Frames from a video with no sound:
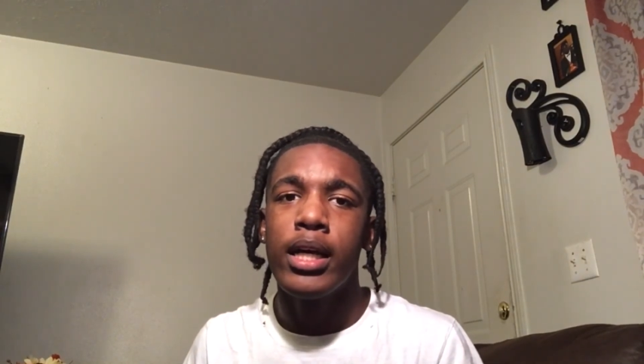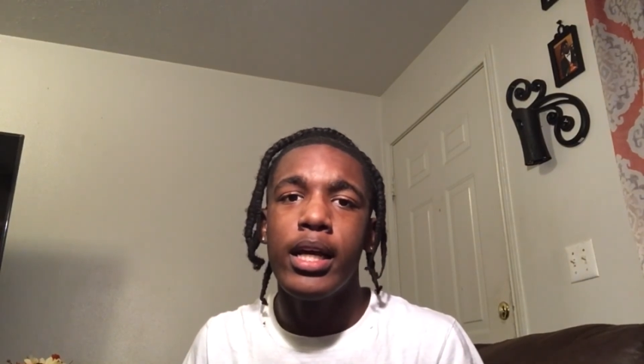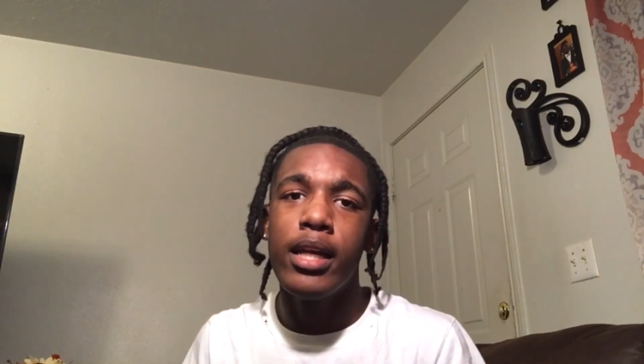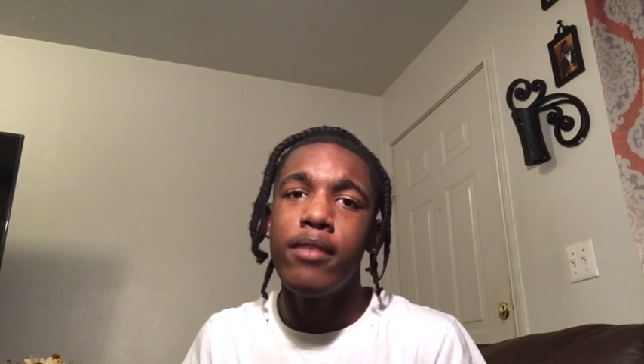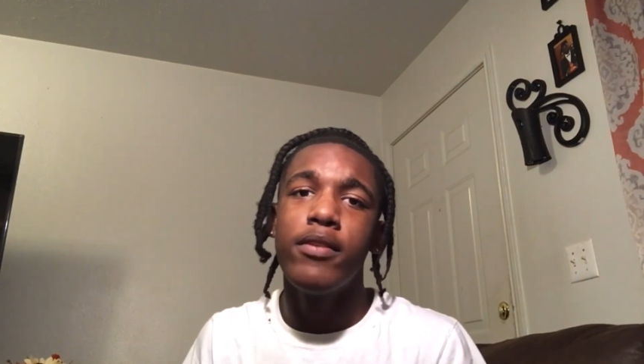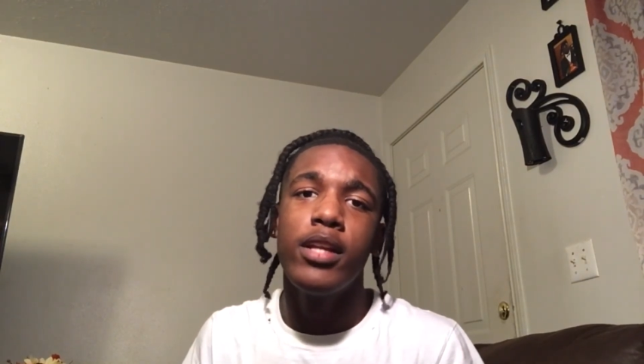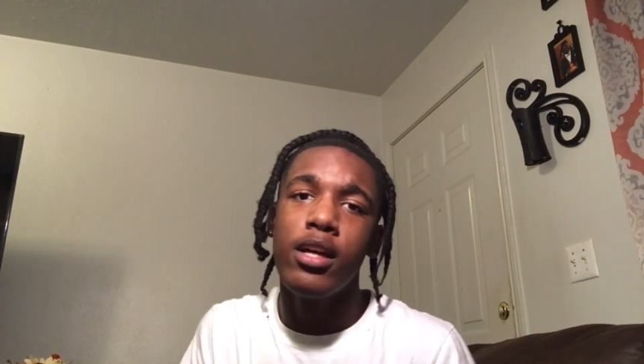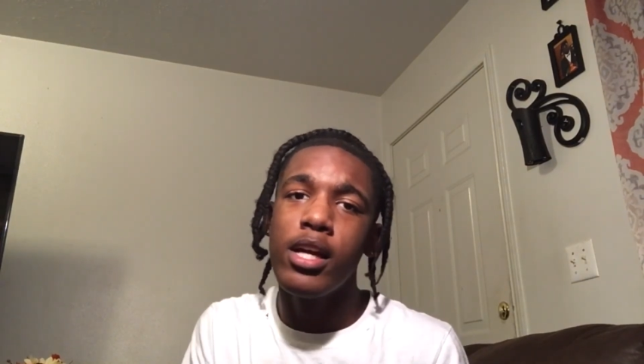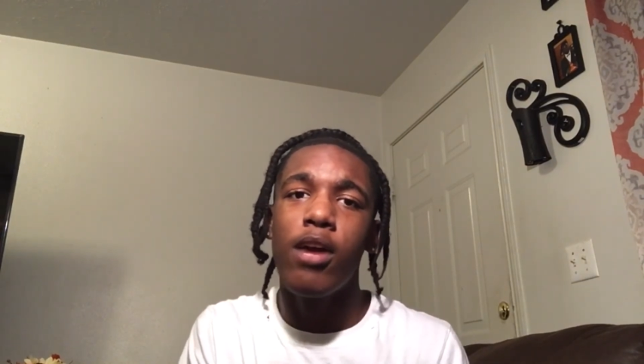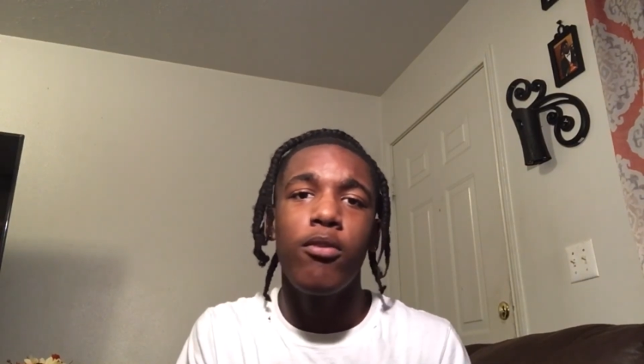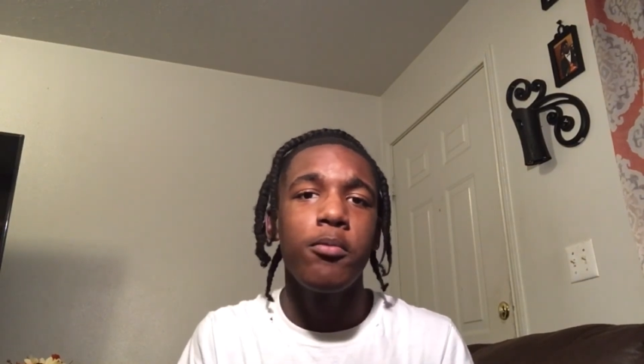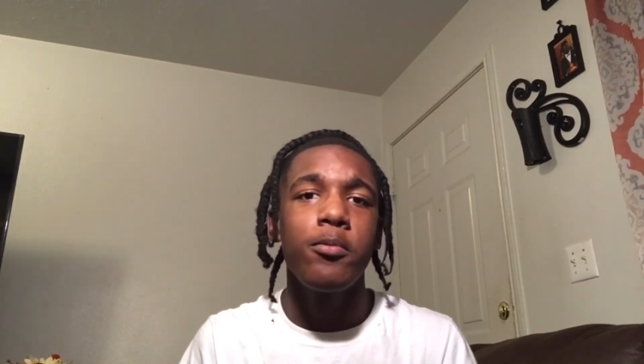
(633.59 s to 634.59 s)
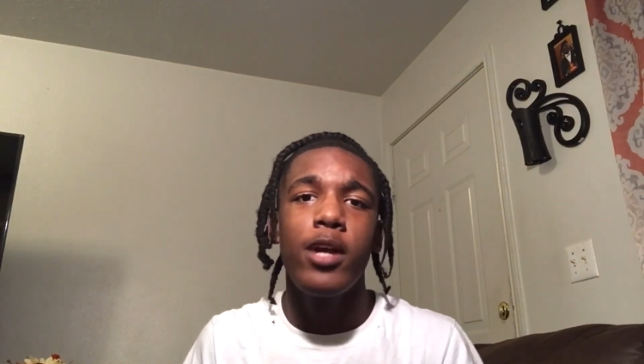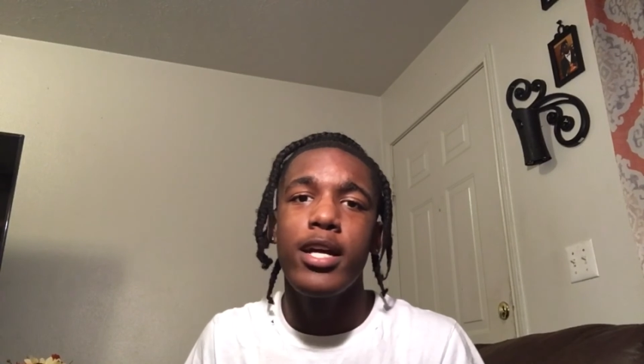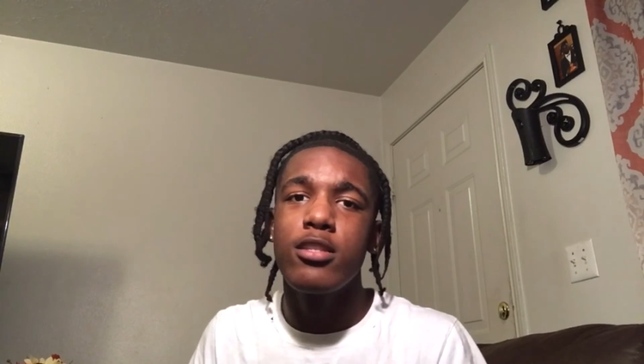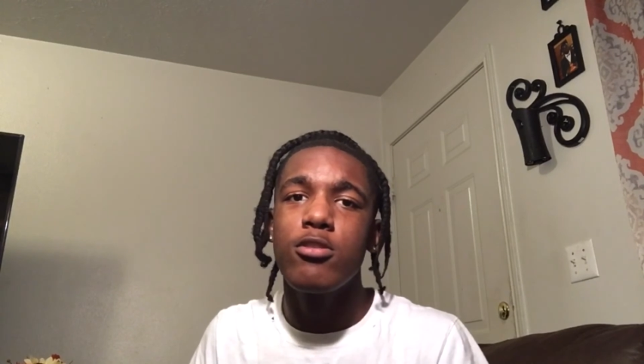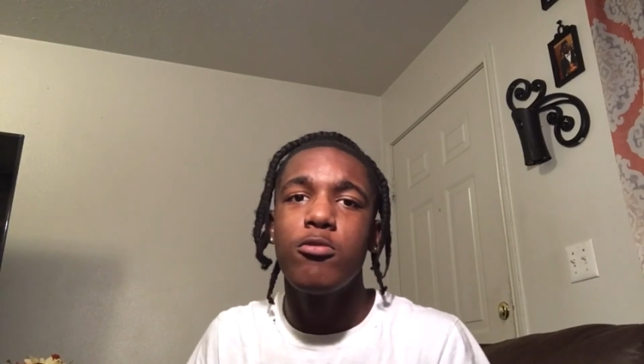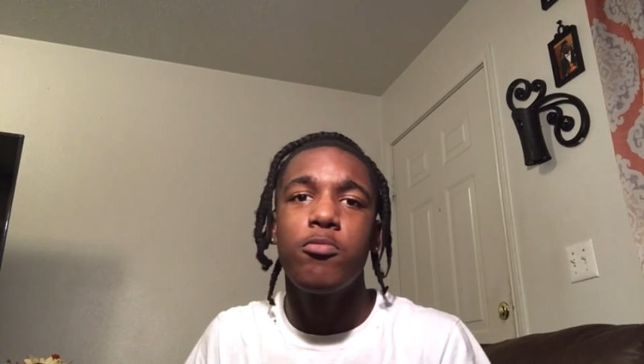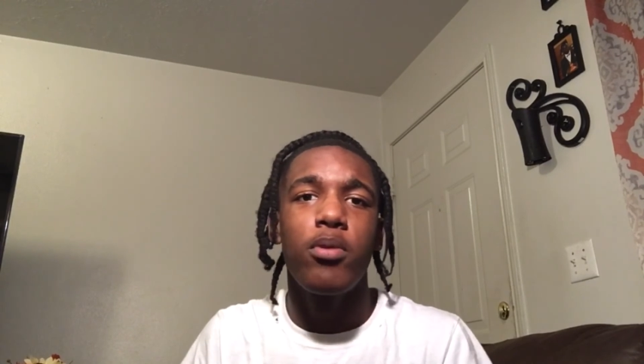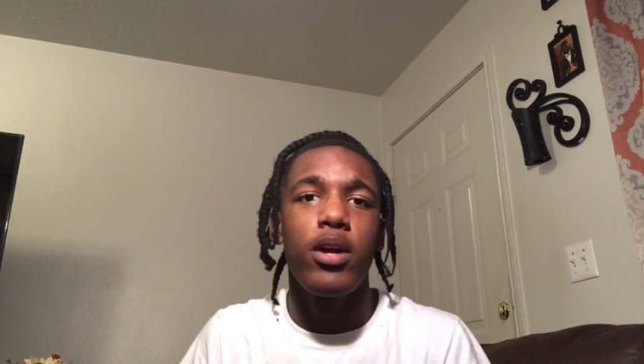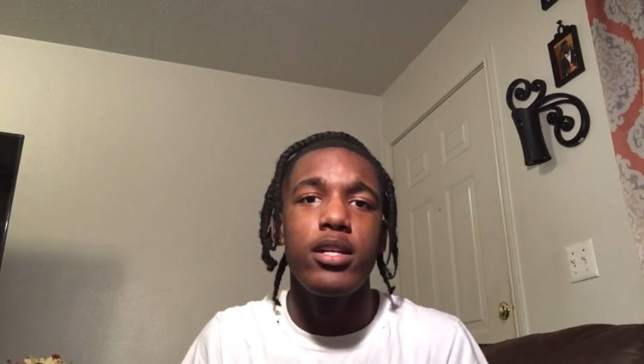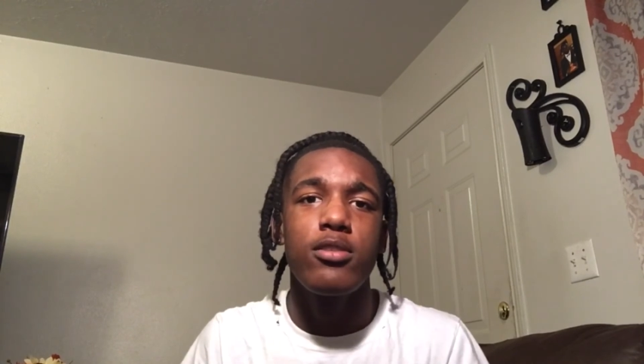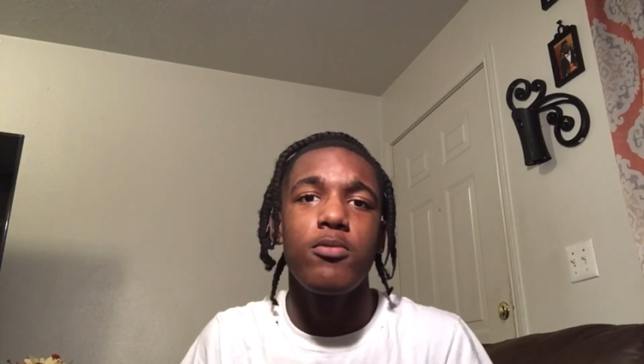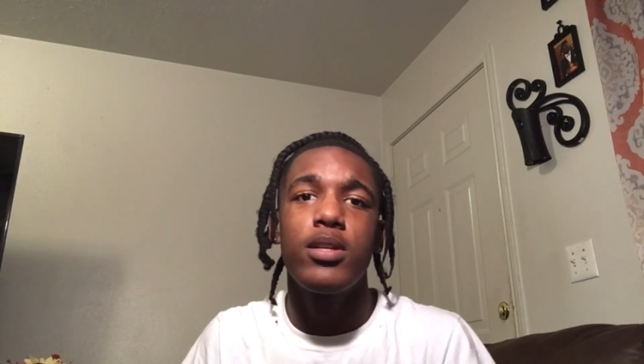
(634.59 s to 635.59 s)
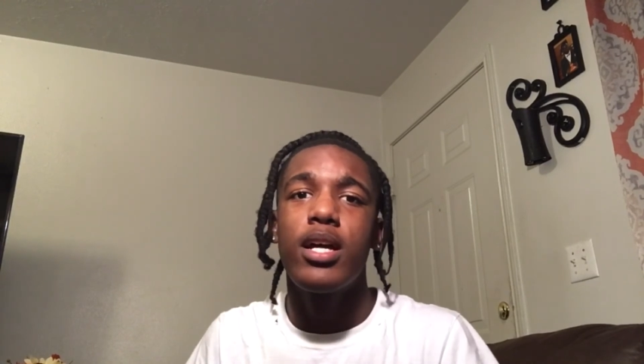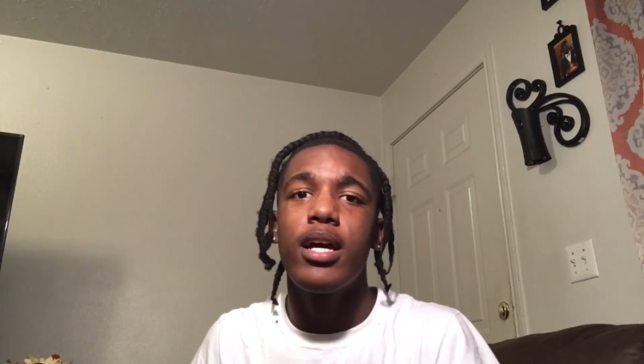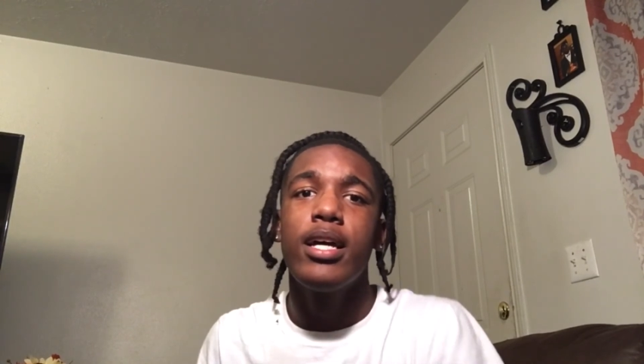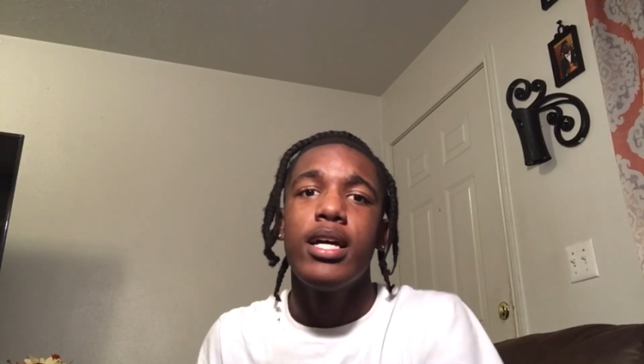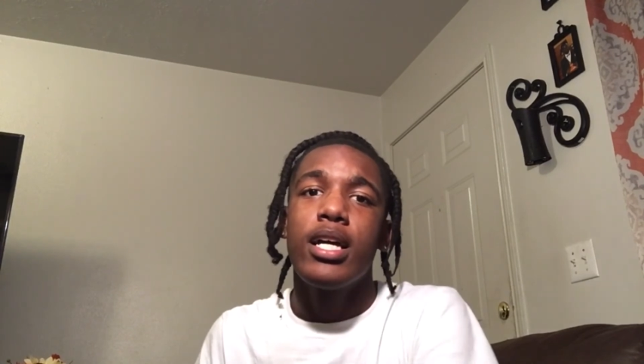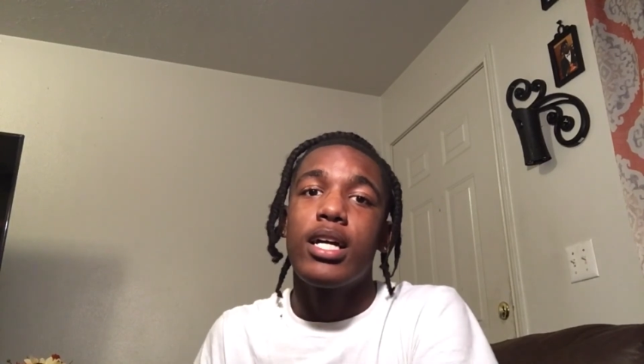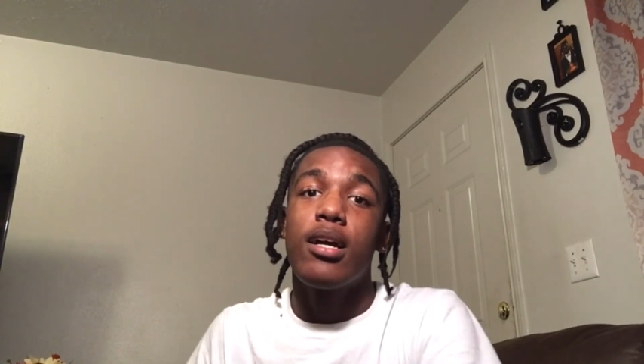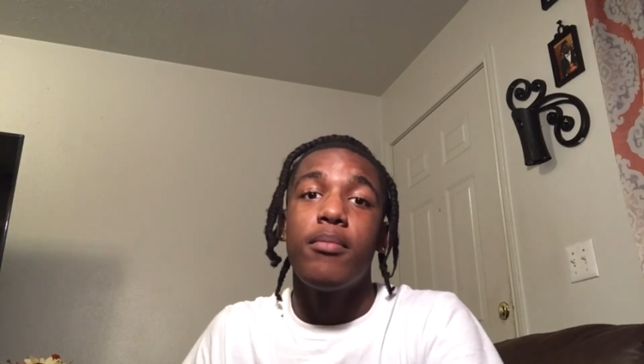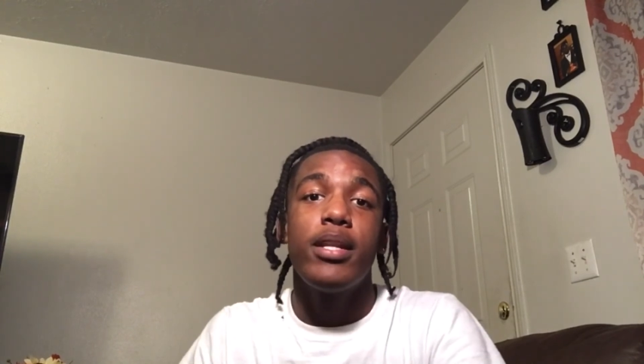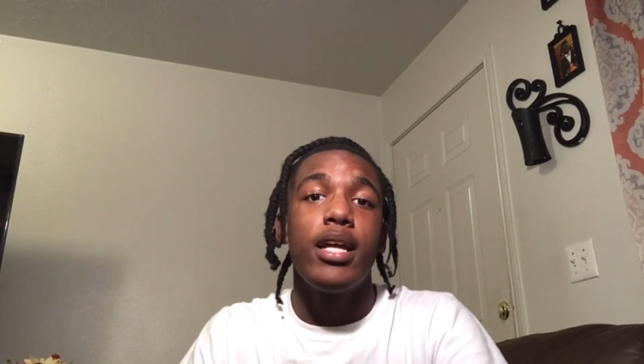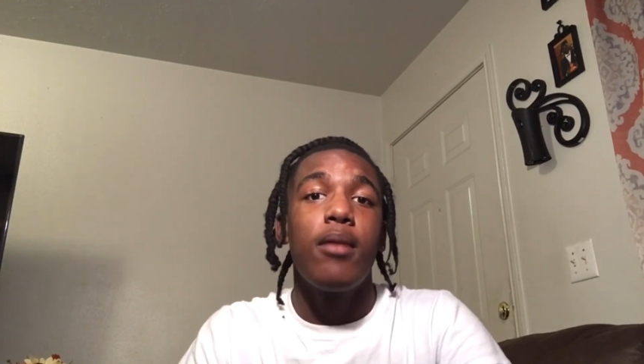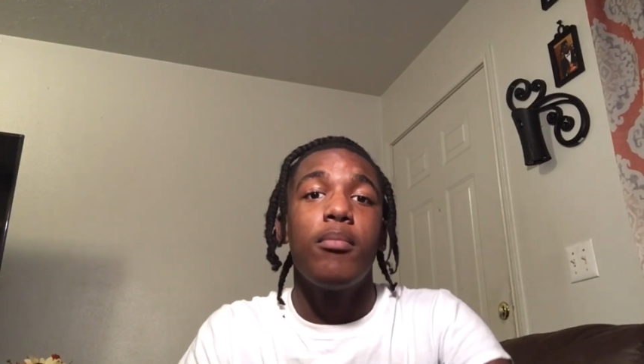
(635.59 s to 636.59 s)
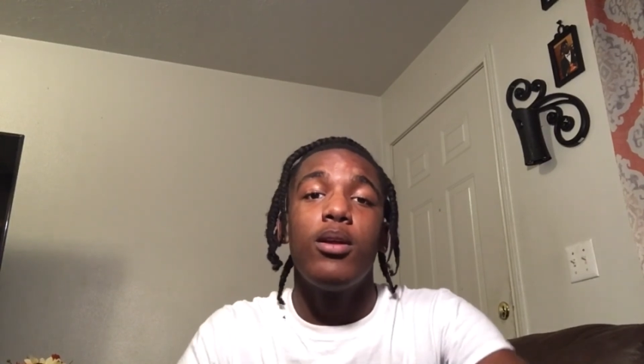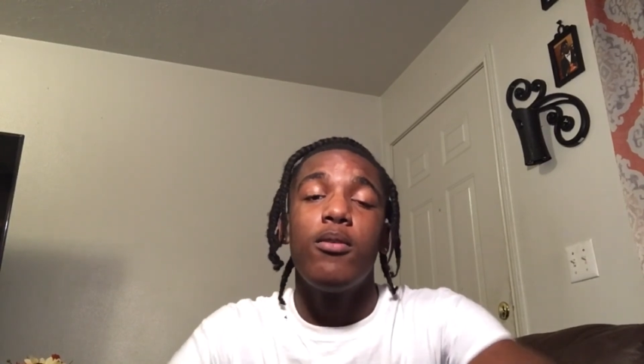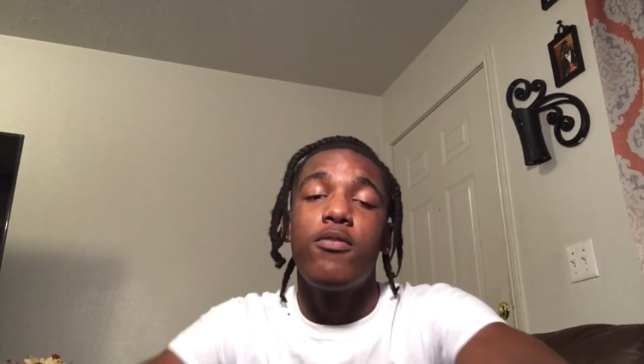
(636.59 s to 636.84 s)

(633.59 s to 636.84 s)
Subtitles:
Any video y'all want me to react to, pranks or whatnot, comment down below.